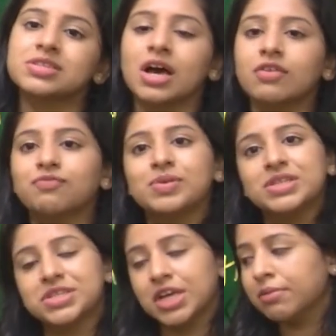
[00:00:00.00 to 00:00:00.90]
have
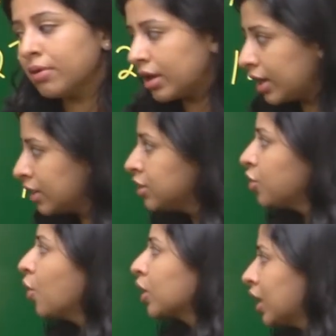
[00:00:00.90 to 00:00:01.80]
PCM in
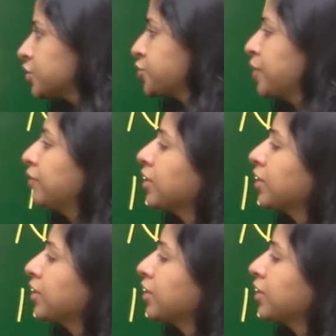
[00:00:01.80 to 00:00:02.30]
your class 12.